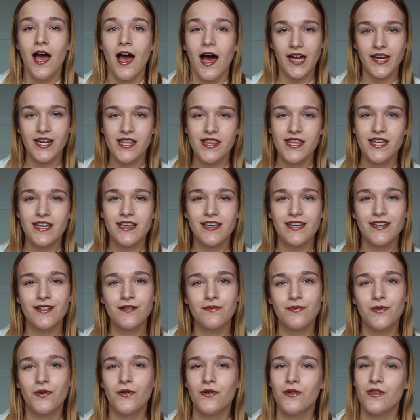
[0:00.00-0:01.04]
And I think an
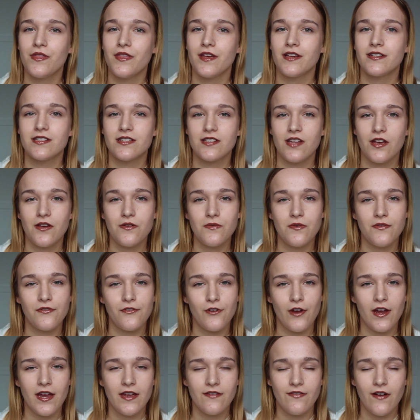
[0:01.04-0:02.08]
important thing to note with
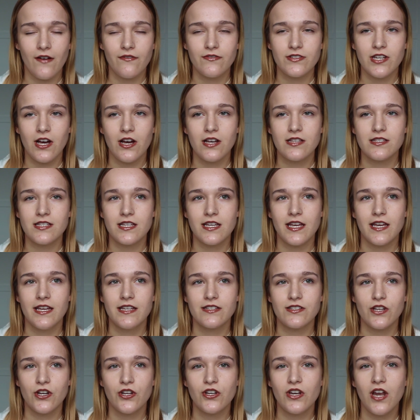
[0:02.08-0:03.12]
creative advertising
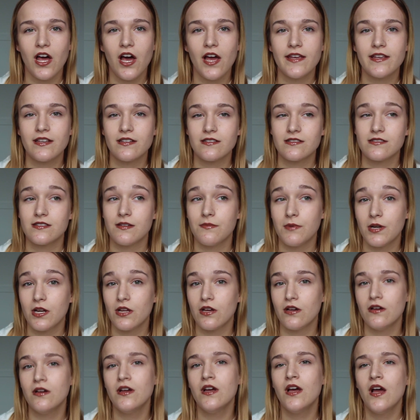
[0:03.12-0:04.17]
is, unlike
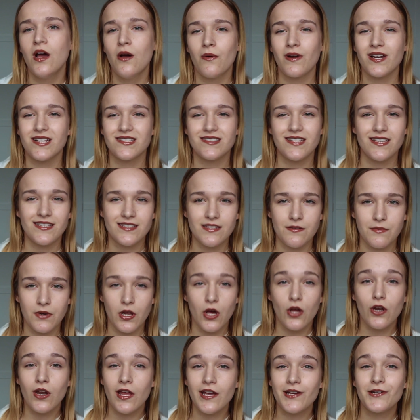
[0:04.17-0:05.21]

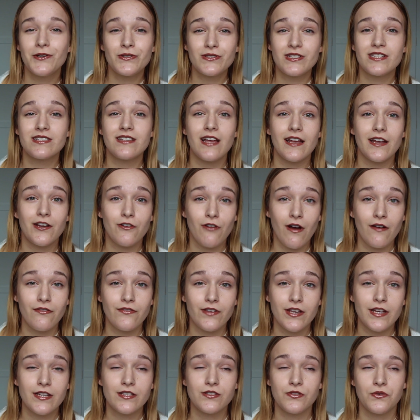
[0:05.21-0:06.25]
unlike courses like
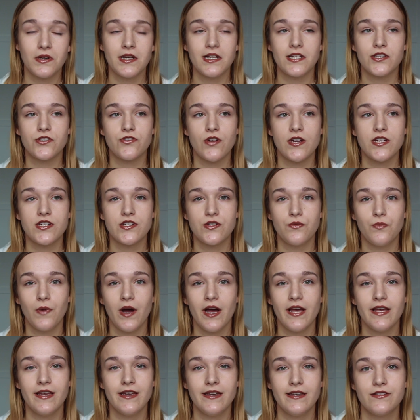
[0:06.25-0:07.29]
graphics or illustration
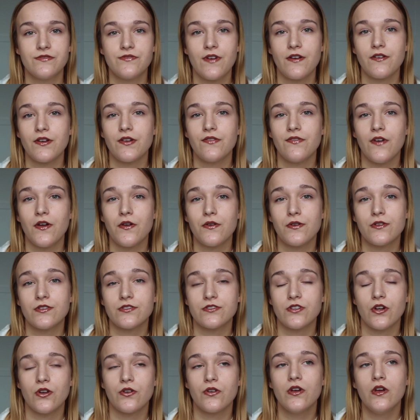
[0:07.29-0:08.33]
where it is very
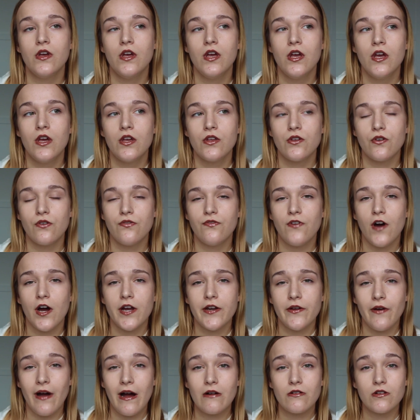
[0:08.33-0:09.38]
focused on your
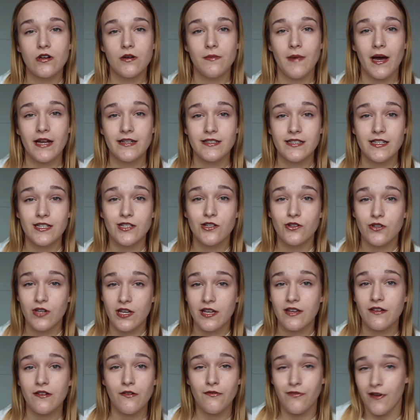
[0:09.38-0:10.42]
final outcome and it
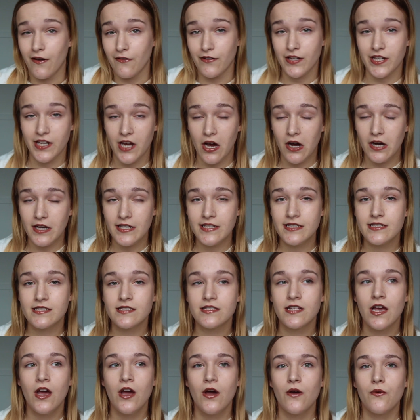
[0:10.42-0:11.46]
looking very
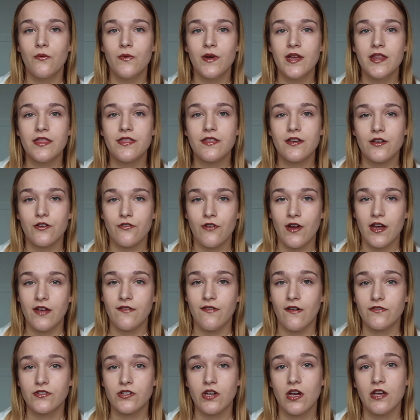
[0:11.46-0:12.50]
nice, with creative
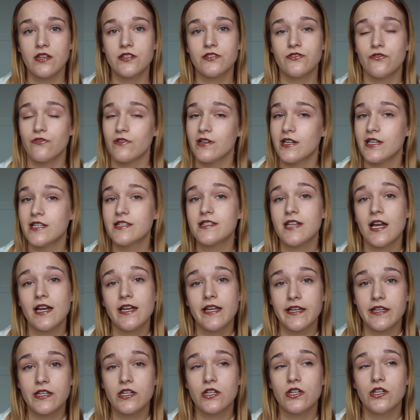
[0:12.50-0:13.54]
advertising, or at least at
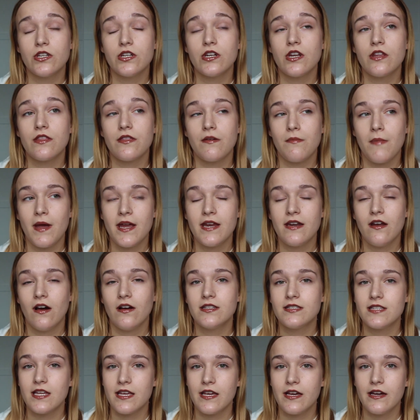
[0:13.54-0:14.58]
Lincoln, the main
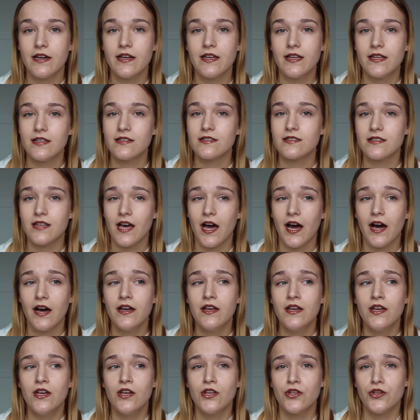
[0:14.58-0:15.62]
idea is that
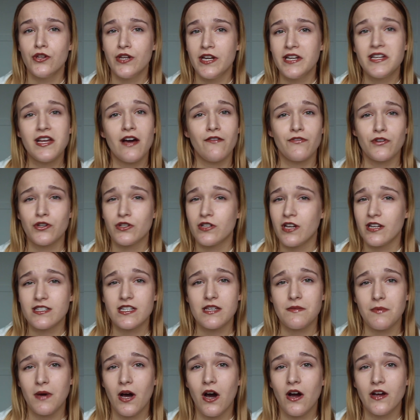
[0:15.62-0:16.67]
you need to have a good
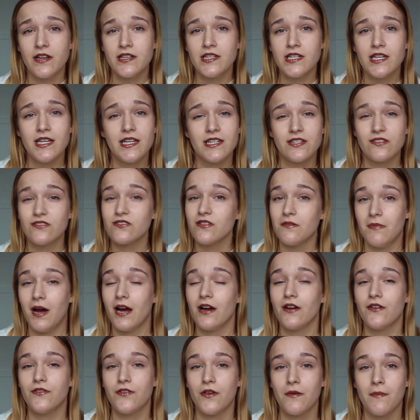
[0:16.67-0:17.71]
idea behind it. It doesn't
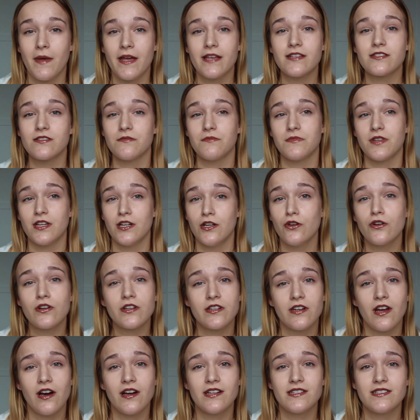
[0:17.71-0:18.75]
matter if you make something
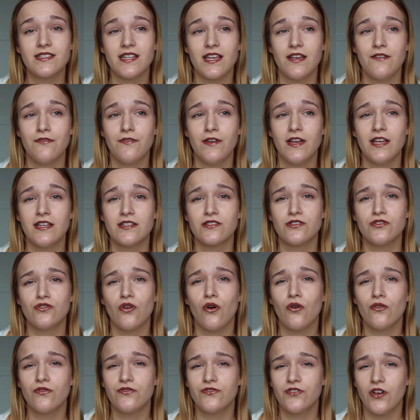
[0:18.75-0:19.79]
look nice if it's
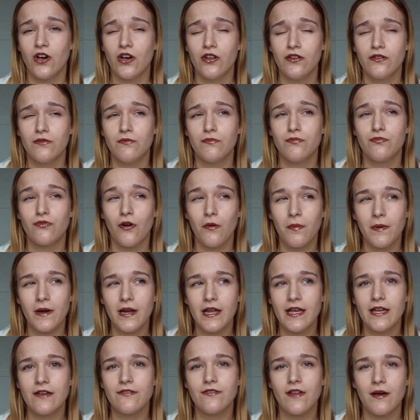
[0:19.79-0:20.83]
not done
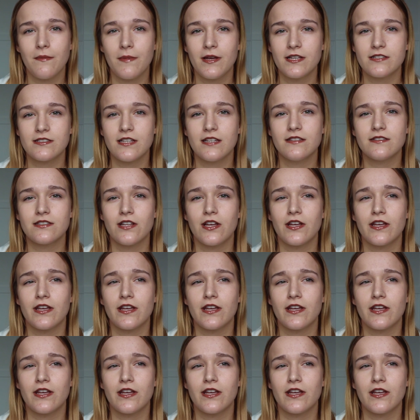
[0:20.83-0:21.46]
properly, if that makes sense.